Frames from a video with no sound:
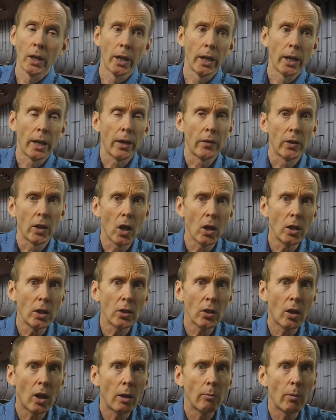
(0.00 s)
Now, the only
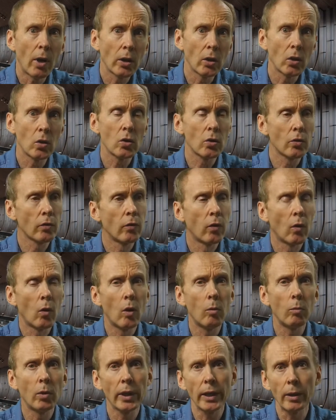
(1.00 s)
time I use
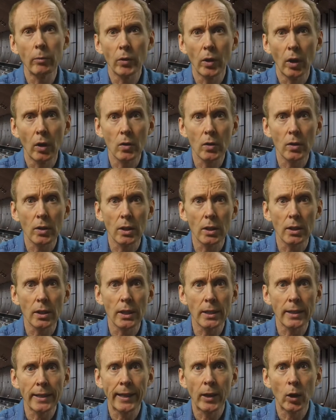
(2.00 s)
formal hypnosis
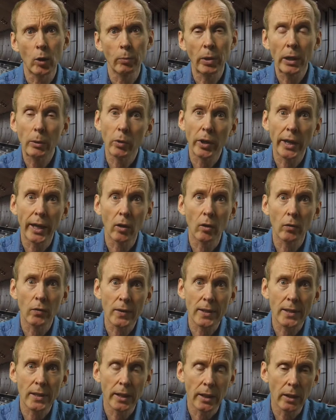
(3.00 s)
is to help people get off
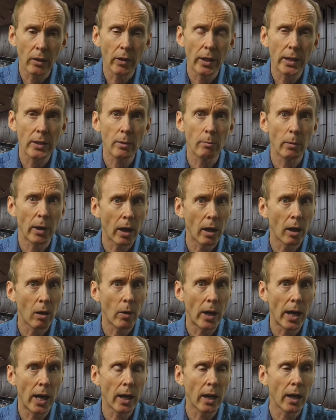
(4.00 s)
of cigarettes,
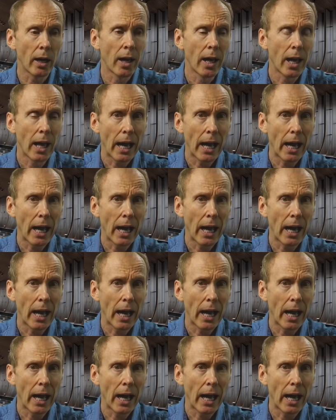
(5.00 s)
marijuana,